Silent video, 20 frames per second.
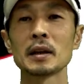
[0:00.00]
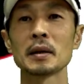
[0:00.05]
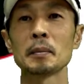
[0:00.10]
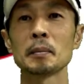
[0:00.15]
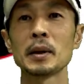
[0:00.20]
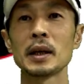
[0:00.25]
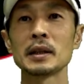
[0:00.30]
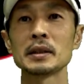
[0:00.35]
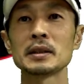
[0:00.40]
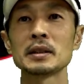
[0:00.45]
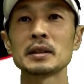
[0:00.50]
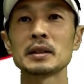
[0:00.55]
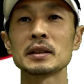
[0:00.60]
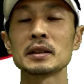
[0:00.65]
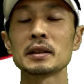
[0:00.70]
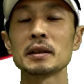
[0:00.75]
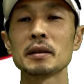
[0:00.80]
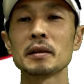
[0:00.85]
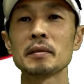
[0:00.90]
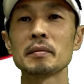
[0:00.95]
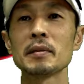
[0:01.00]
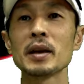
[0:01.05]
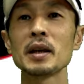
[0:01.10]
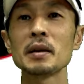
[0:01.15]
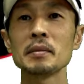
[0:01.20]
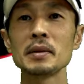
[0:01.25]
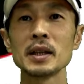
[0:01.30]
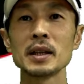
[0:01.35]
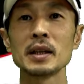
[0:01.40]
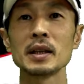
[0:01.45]
but
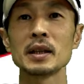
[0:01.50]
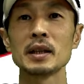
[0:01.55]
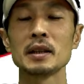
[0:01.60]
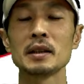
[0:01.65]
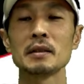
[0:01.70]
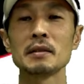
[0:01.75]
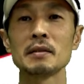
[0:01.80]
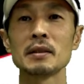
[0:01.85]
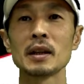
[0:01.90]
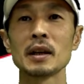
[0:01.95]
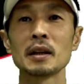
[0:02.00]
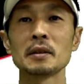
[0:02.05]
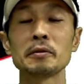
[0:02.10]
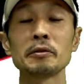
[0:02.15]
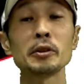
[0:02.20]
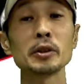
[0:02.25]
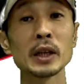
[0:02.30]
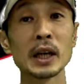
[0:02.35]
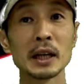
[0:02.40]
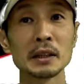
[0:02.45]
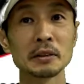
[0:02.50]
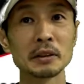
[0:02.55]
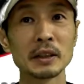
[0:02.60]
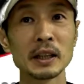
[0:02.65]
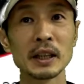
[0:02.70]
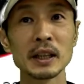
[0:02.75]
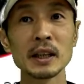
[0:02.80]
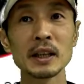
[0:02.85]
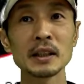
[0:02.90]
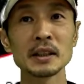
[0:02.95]
maybe in a few hundred
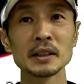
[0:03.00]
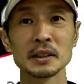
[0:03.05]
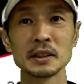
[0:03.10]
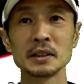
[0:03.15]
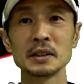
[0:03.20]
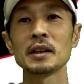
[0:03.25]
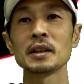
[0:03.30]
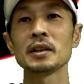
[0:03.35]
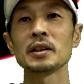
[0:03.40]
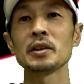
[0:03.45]
years,